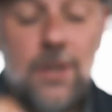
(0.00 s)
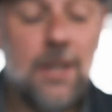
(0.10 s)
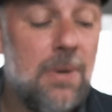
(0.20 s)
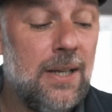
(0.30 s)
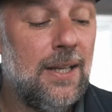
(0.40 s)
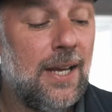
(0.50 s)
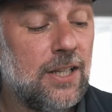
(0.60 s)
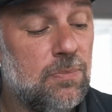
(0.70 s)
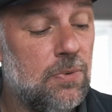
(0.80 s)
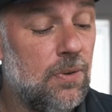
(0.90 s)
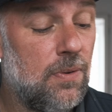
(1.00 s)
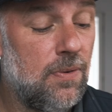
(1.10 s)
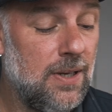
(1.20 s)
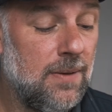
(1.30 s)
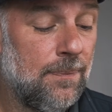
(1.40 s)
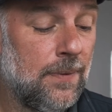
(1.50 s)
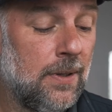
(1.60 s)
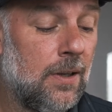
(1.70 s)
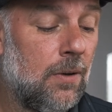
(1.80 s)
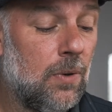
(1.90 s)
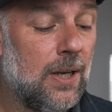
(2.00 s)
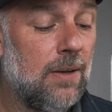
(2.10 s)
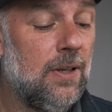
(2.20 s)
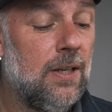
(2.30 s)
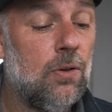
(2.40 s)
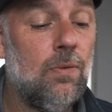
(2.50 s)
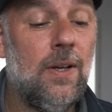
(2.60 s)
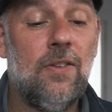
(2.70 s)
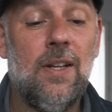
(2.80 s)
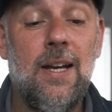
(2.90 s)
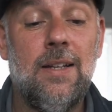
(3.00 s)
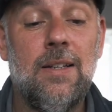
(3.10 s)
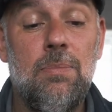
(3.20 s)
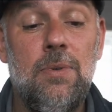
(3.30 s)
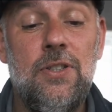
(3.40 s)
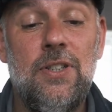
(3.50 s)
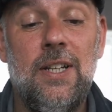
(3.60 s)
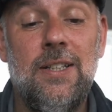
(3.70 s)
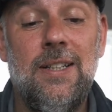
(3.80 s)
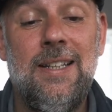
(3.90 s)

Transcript: you can buy the XPro2. What I really always liked and appreciated